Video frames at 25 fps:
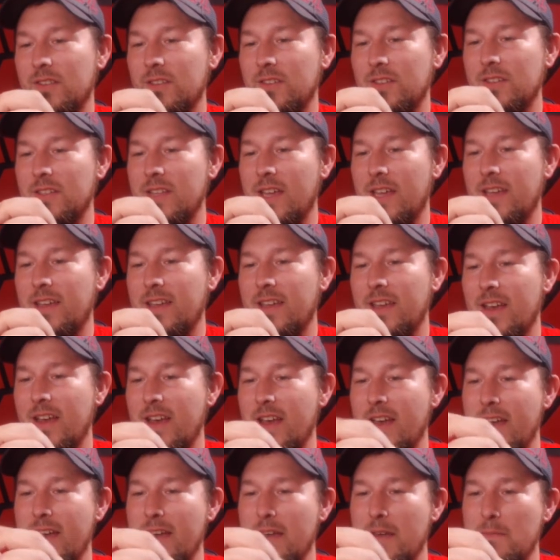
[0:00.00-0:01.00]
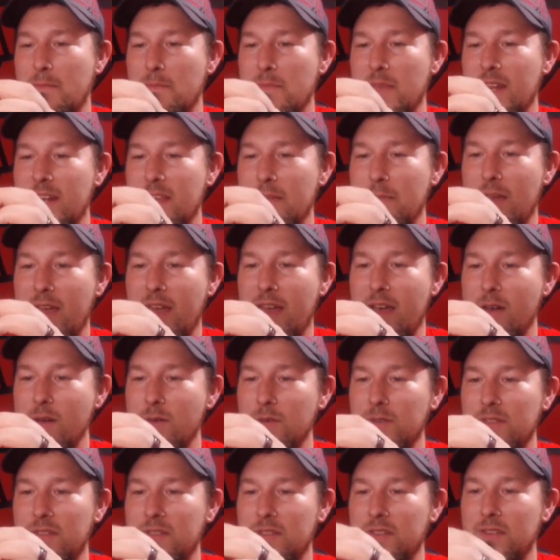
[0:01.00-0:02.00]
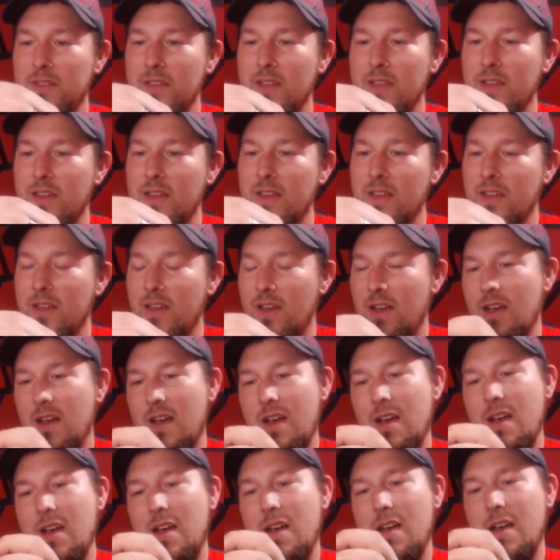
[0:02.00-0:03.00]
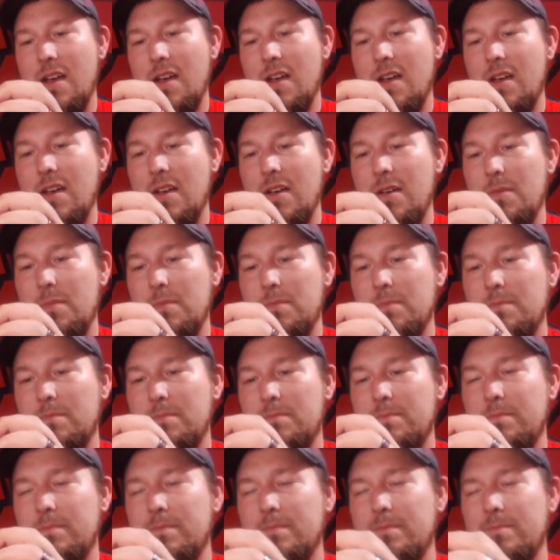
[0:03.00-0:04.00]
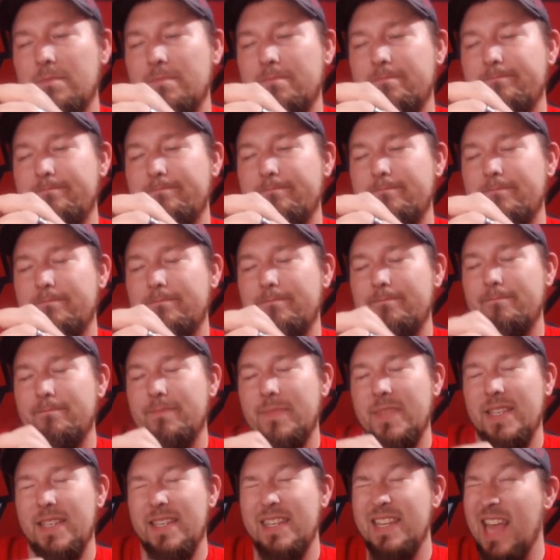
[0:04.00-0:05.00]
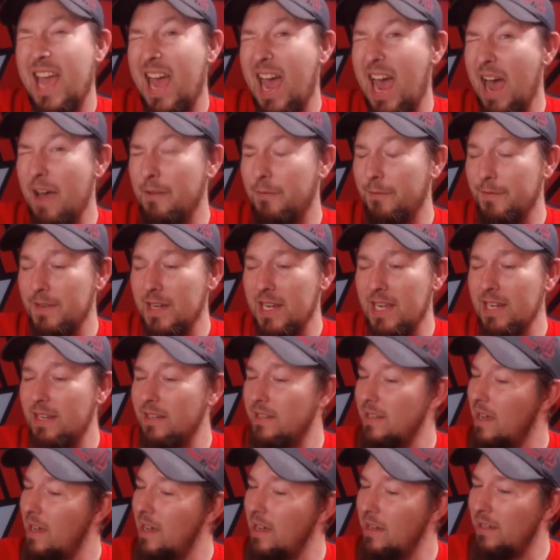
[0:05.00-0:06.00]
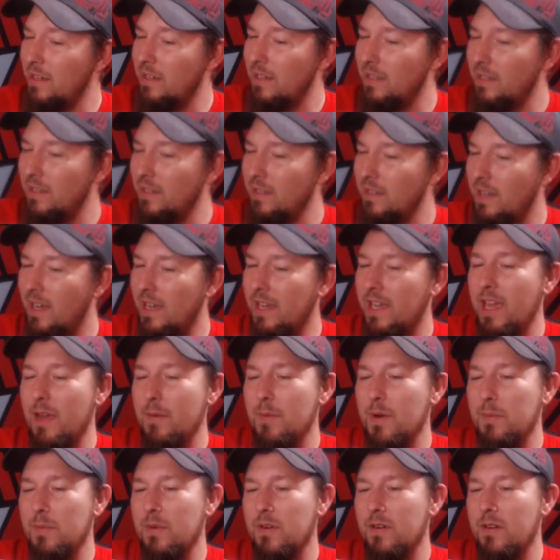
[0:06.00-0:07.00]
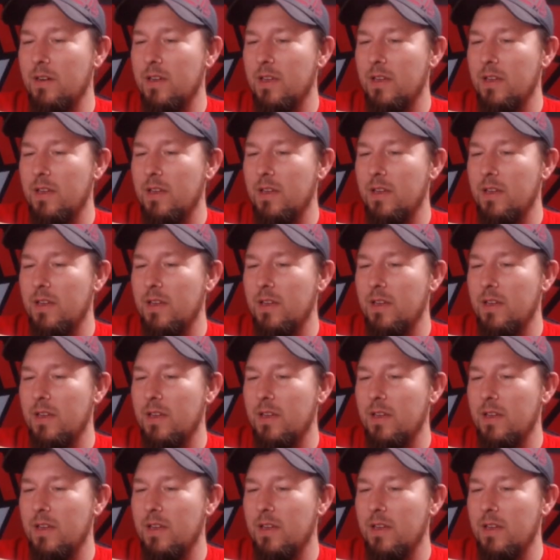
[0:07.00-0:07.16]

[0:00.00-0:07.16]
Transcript: It looks like Minnie Mouse, Daphne Duck. I can't remember.